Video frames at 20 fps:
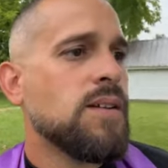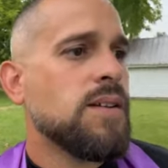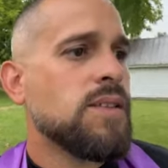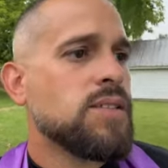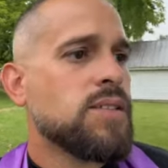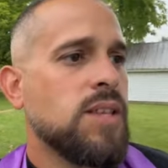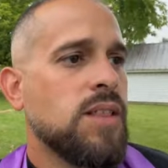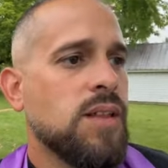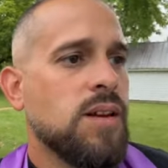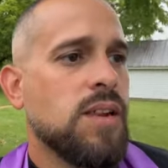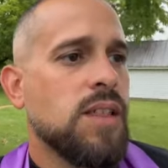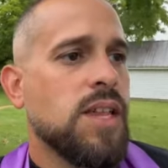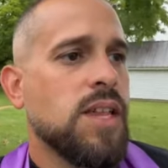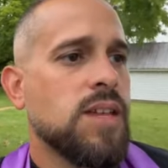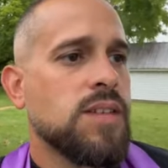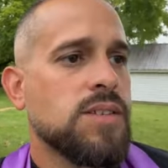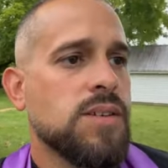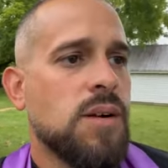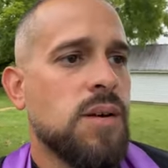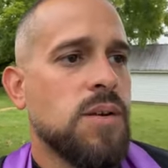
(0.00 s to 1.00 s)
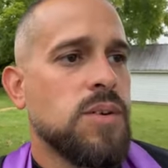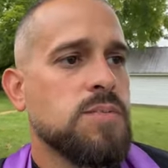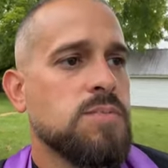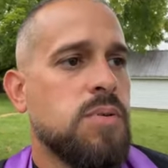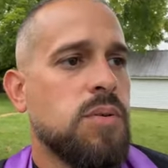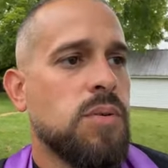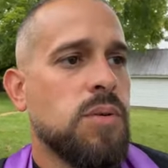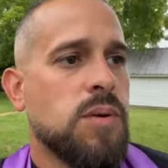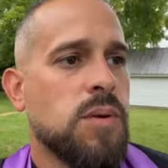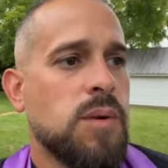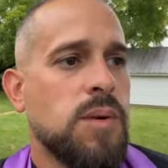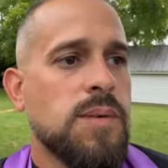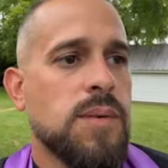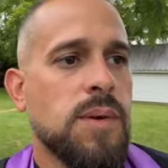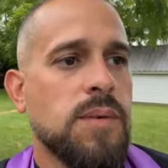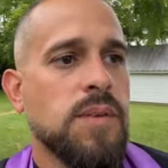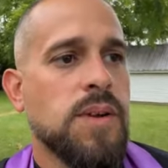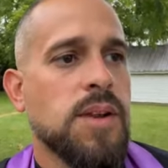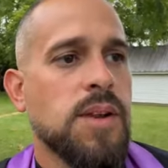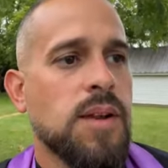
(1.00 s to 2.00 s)
She literally got cars pulling
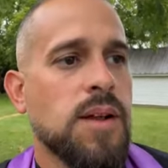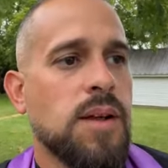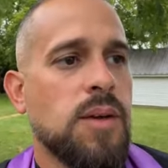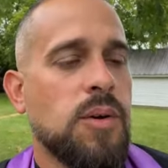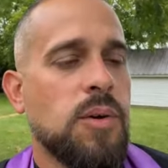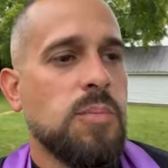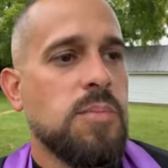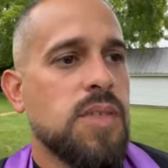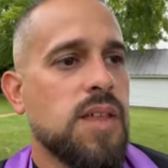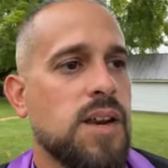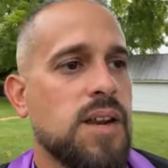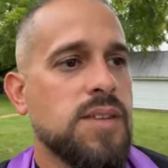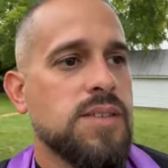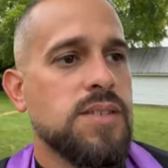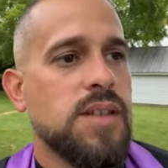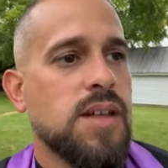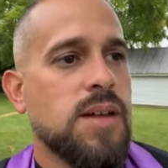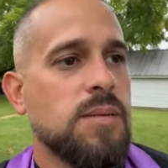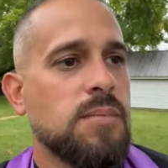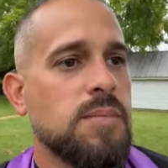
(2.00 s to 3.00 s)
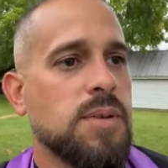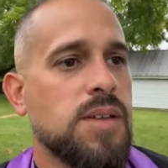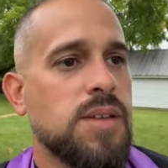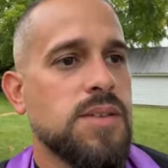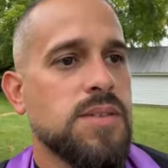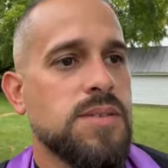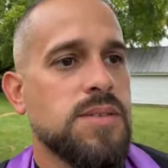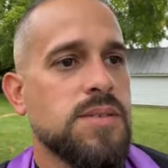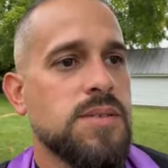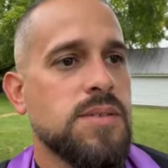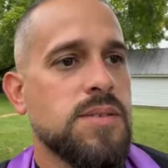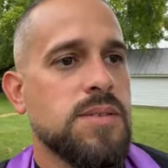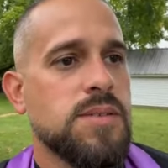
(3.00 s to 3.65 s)
over over here. I hope that is not because